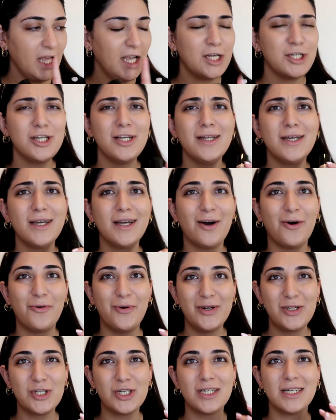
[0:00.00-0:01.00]
Actually,
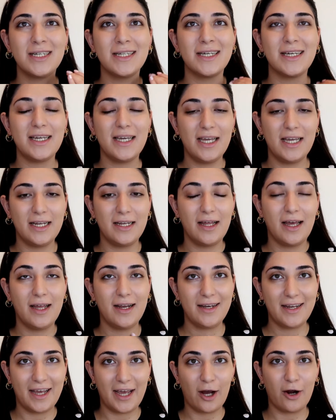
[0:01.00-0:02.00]
originally
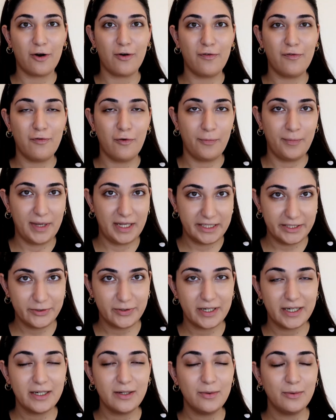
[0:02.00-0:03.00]
they are from
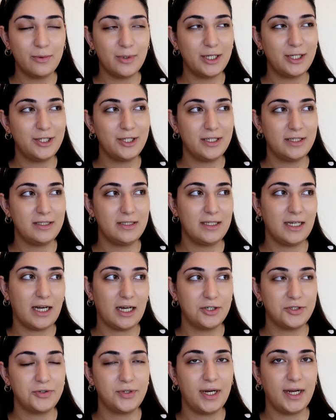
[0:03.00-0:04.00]
Israel, which is the
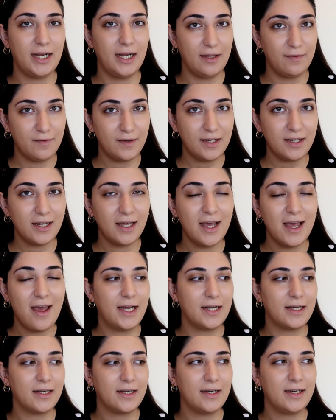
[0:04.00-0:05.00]
country I live in,
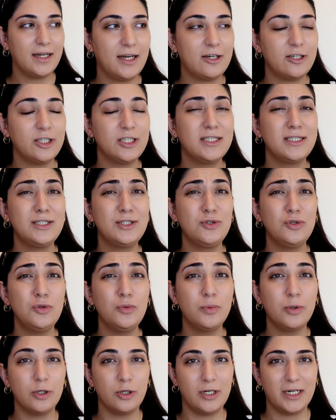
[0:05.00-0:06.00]
and they are
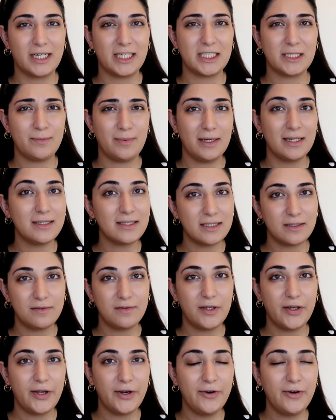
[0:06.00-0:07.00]
super
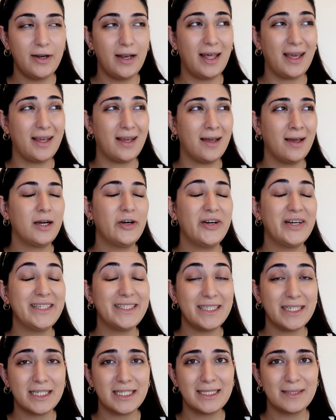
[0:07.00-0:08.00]
expensive here, like
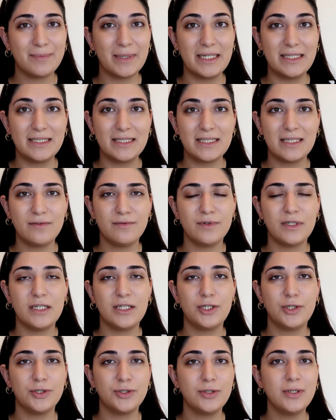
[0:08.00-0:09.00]
crazy expensive,
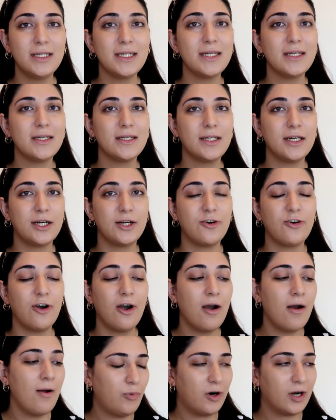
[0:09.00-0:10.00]
and usually
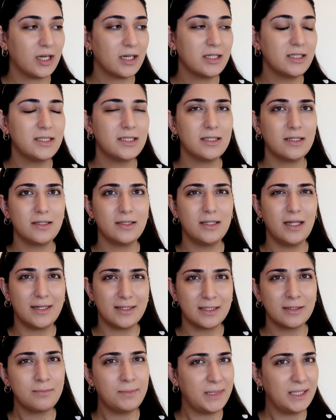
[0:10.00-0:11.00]
their products
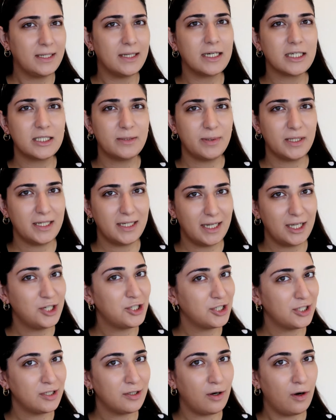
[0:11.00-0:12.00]
doesn't meet the
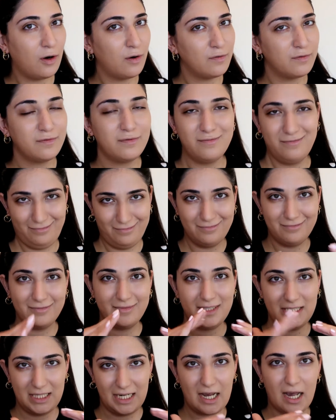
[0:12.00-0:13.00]
expectation of
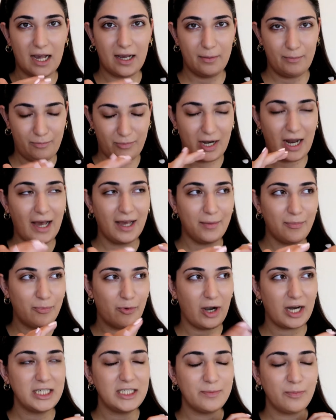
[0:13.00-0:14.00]
the high
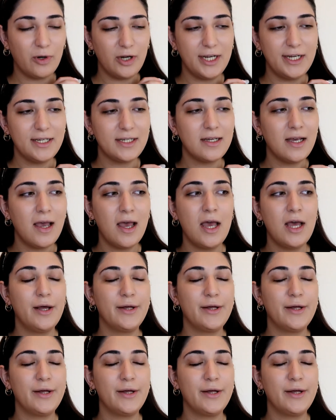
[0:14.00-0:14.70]
price point,